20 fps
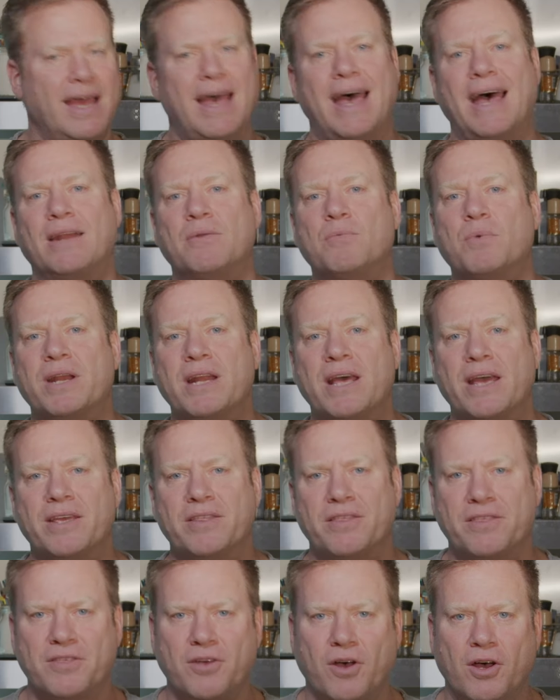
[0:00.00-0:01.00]
And when I
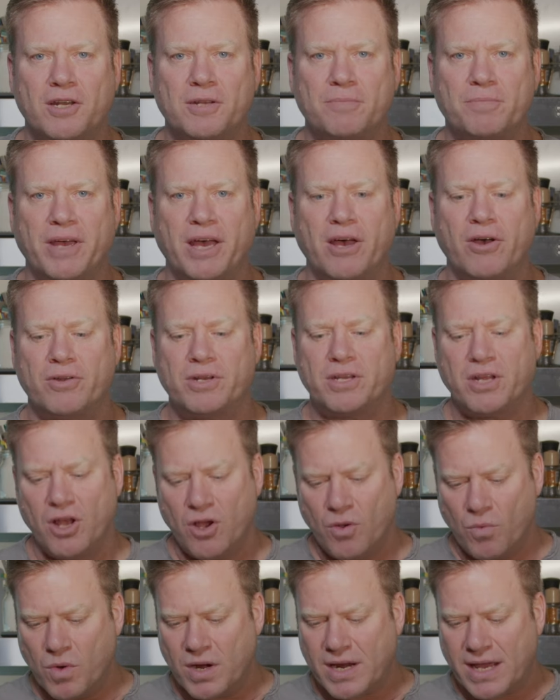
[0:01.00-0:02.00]
thought about
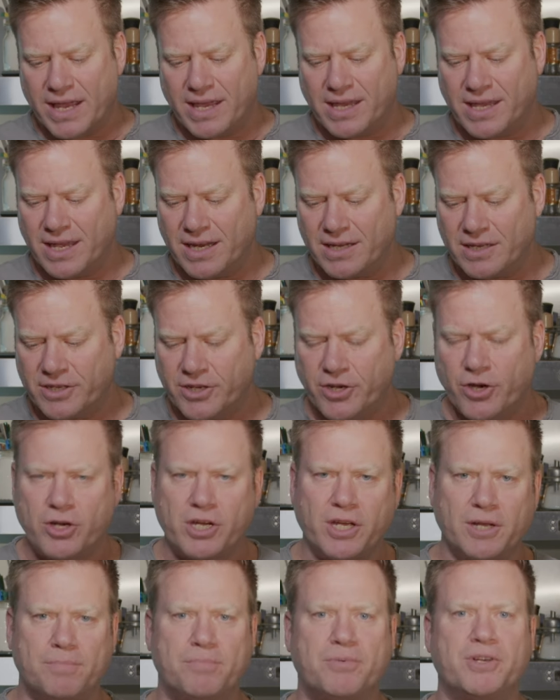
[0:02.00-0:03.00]
what I can cook
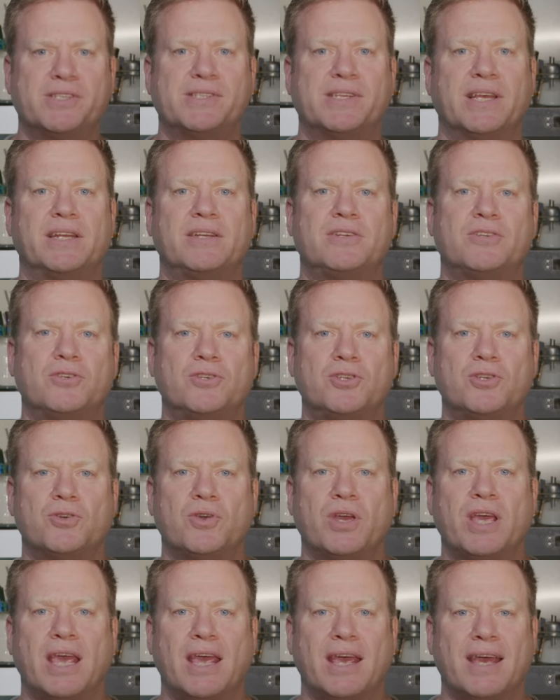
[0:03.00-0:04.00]
and present to you
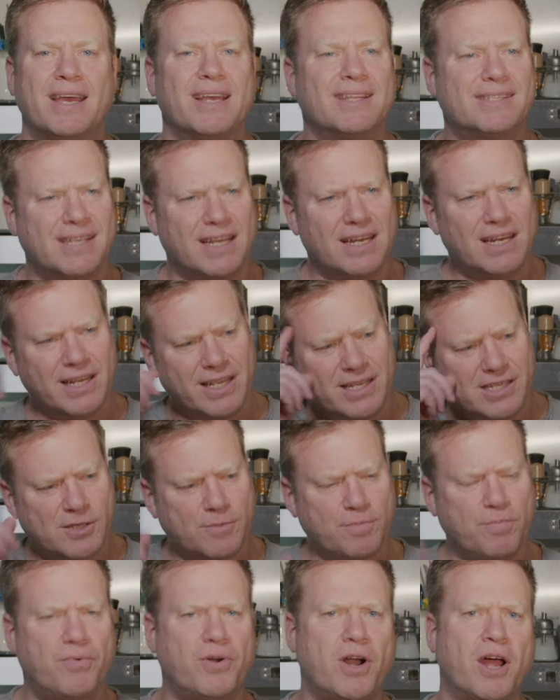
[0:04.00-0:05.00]
here, it suddenly
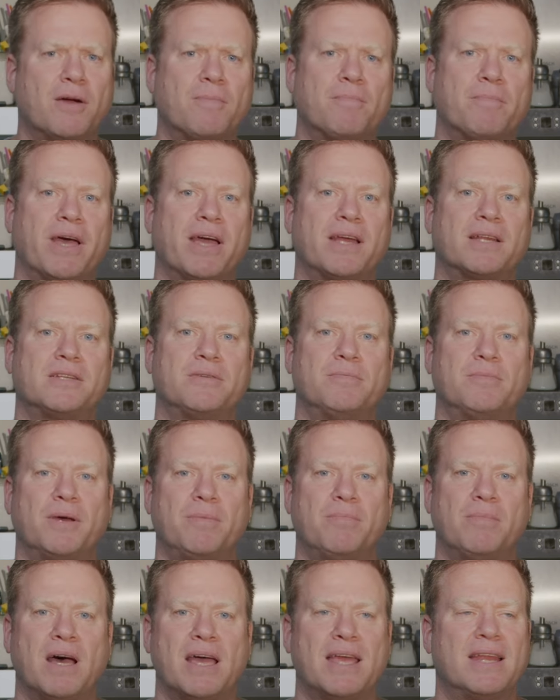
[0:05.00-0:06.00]
sprung back to my
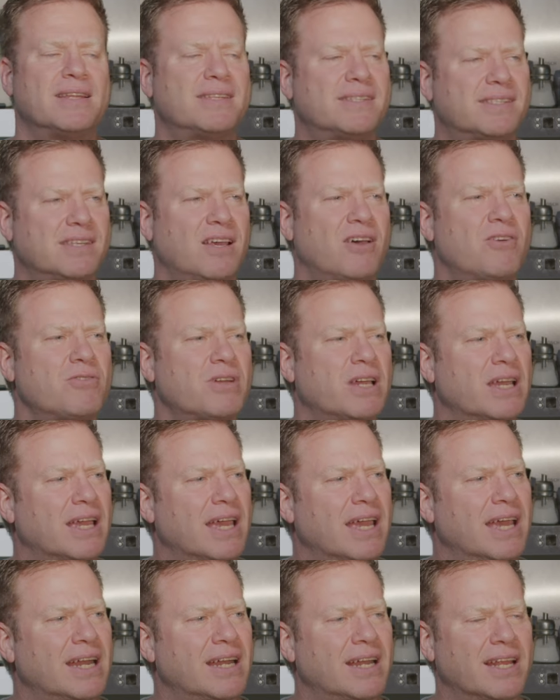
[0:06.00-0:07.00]
mind. Saure
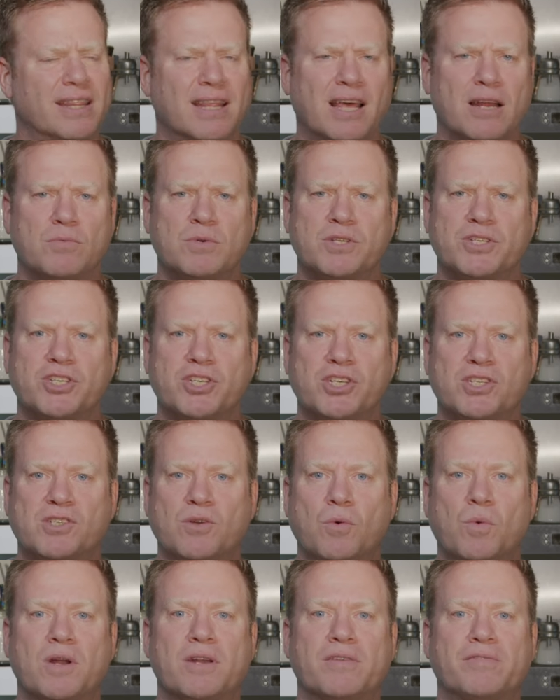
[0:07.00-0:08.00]
Rädle, that was just a
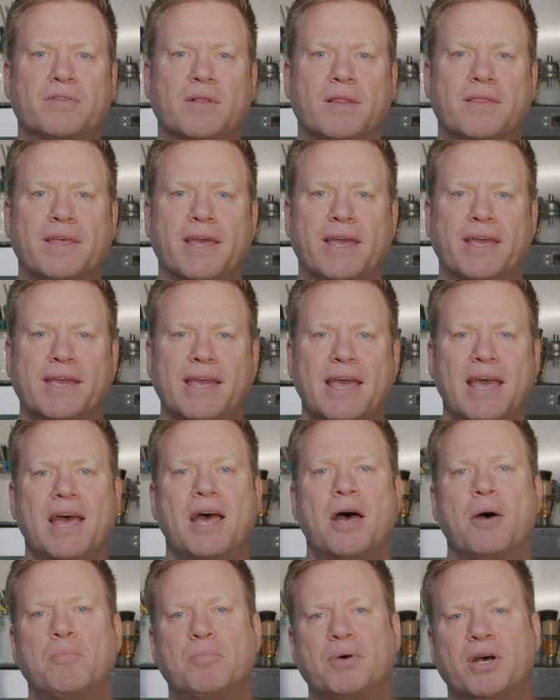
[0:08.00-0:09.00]
wonderful thing.
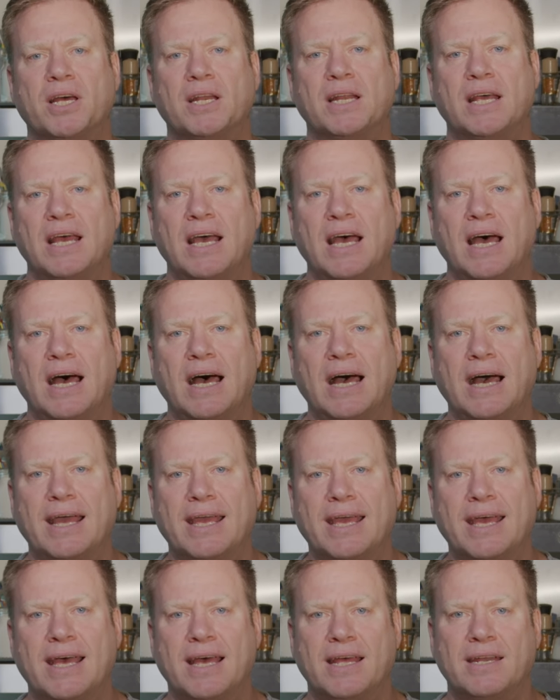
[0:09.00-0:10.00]
But I
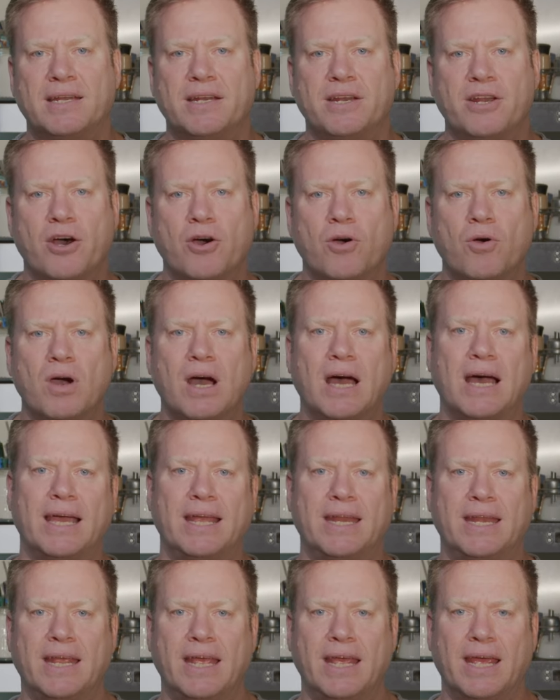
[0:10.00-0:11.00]
had no
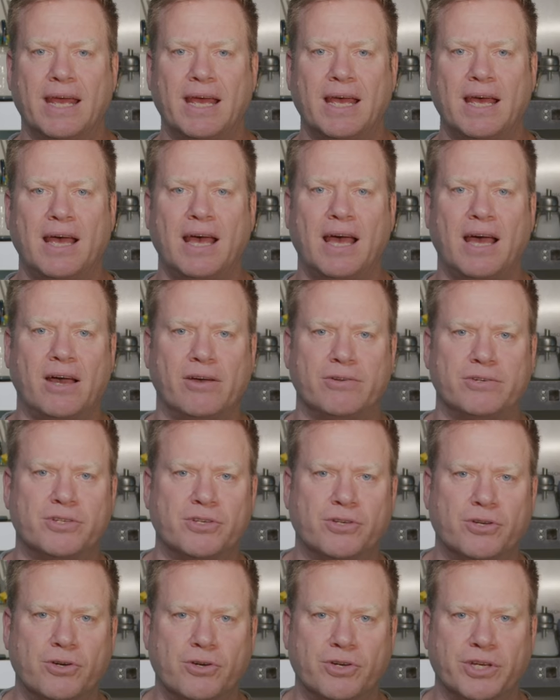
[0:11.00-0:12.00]
idea how to
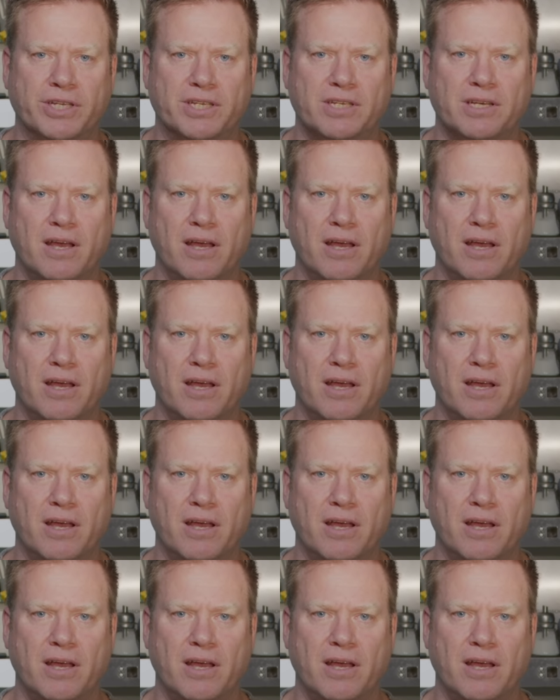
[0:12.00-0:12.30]
cook it.